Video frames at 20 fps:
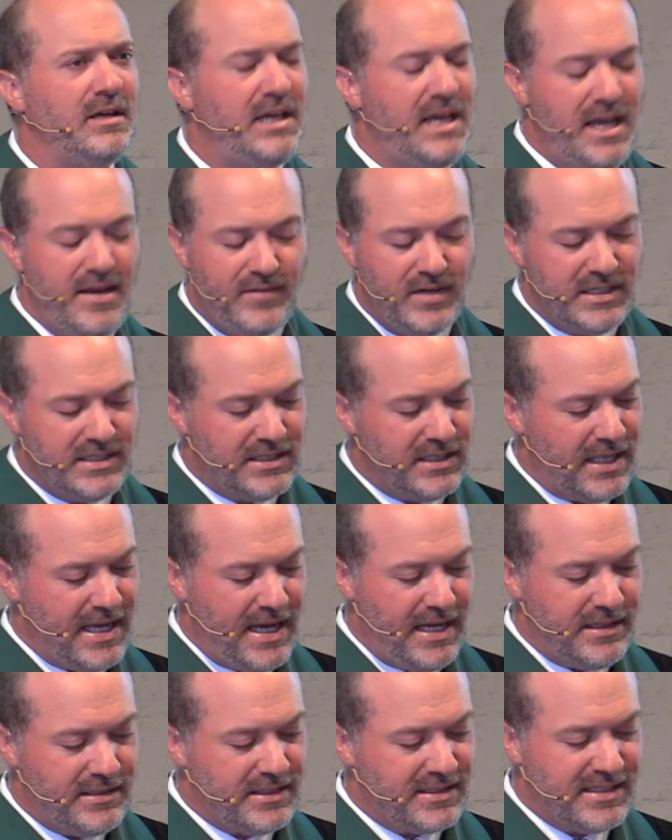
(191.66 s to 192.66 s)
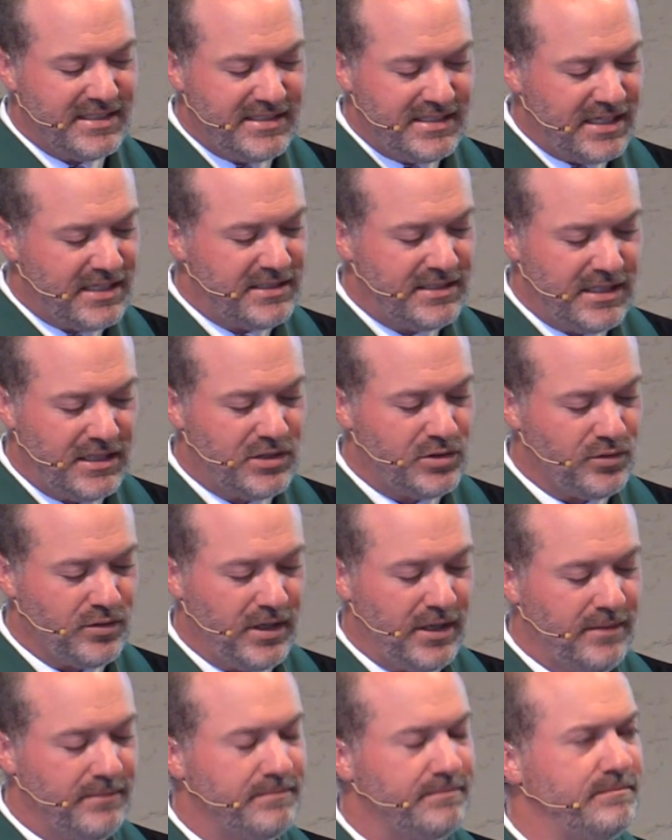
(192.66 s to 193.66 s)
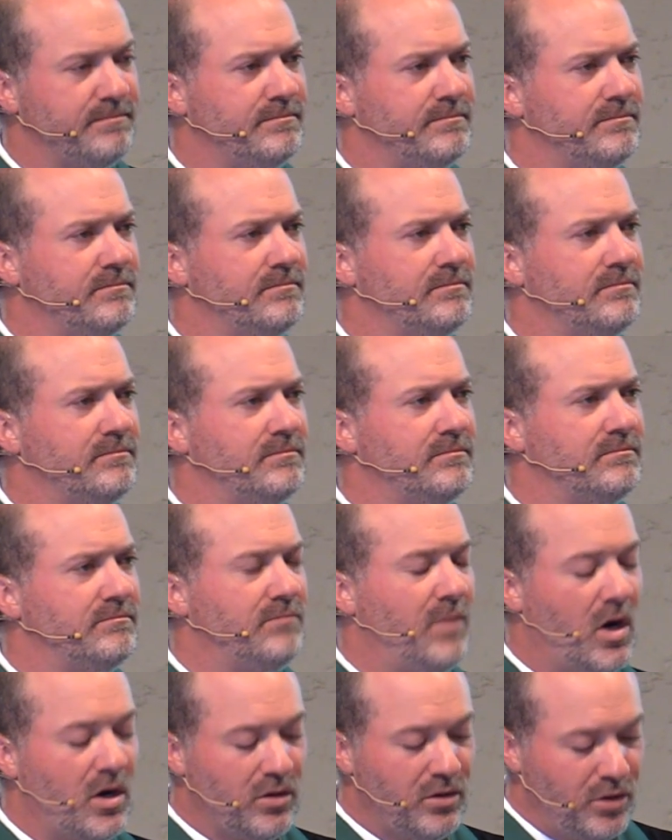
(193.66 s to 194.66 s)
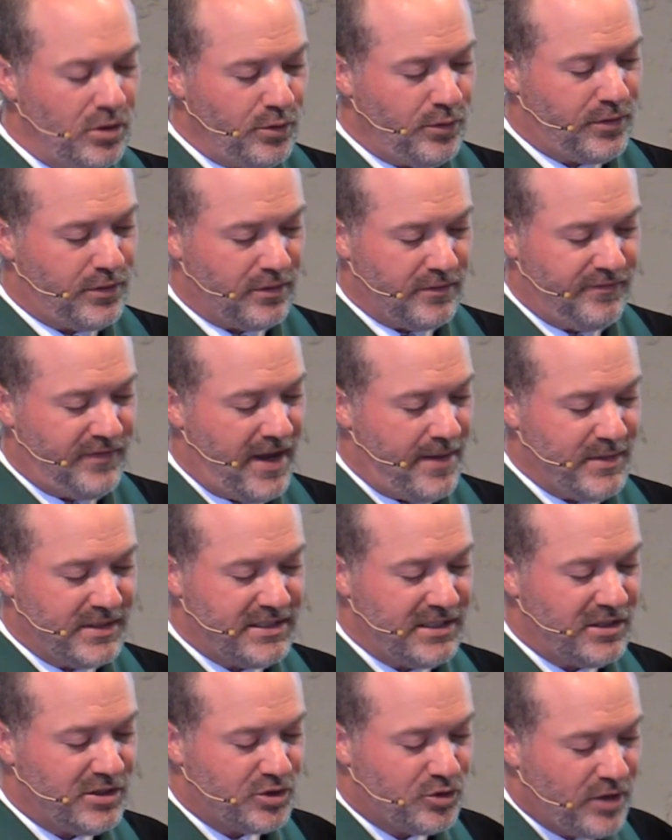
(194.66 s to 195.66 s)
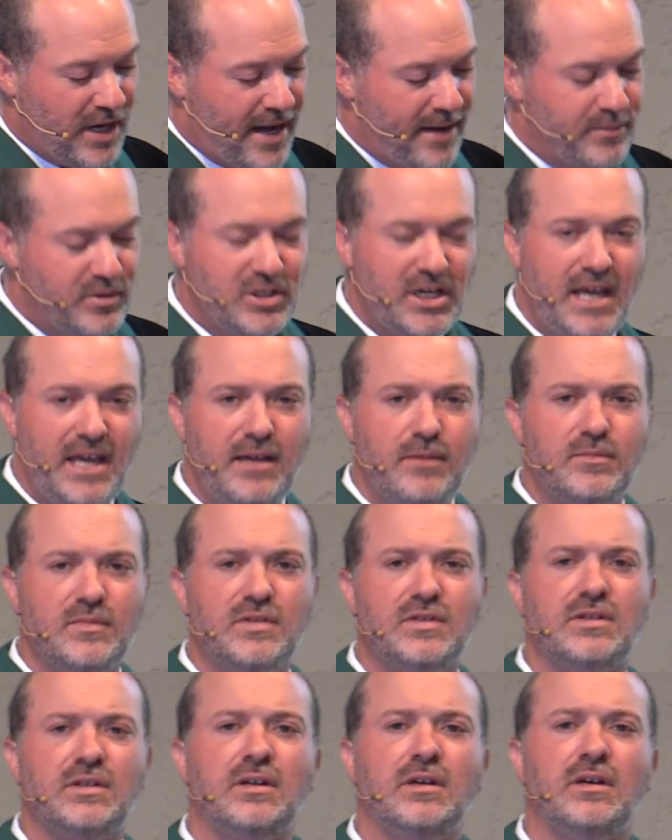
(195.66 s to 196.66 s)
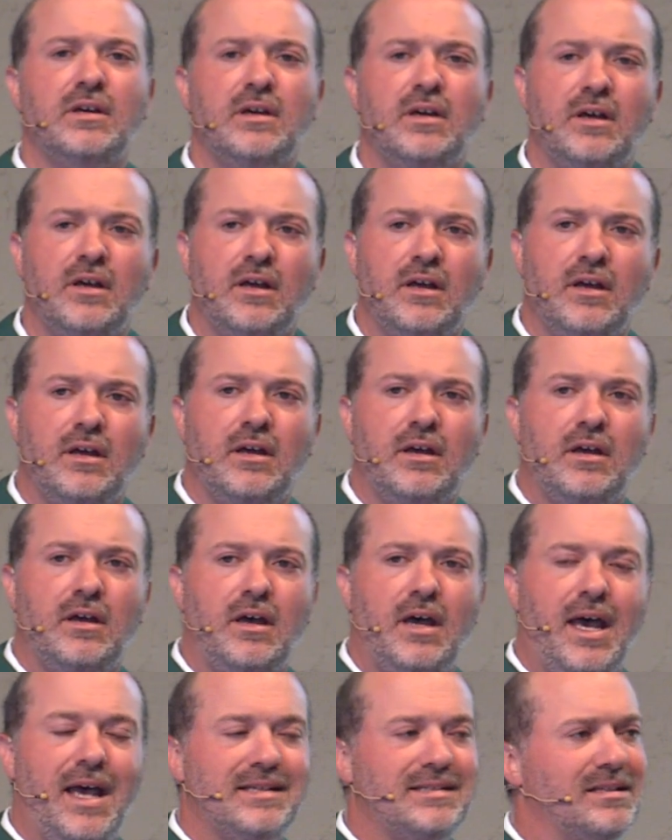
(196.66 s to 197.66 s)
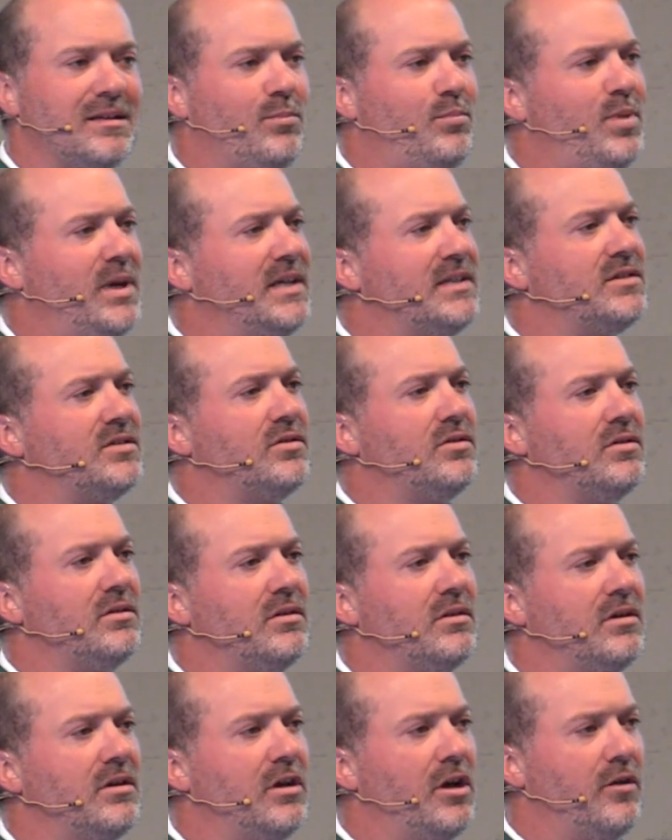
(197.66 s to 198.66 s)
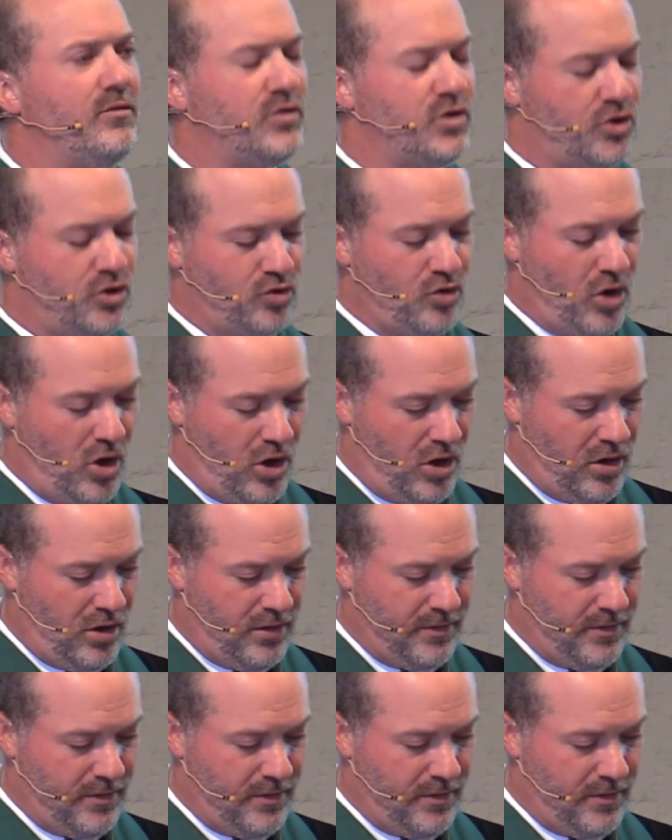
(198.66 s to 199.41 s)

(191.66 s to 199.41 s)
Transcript: Even as late as the 6th century, Martin Luther famously described James as an epistle of straw.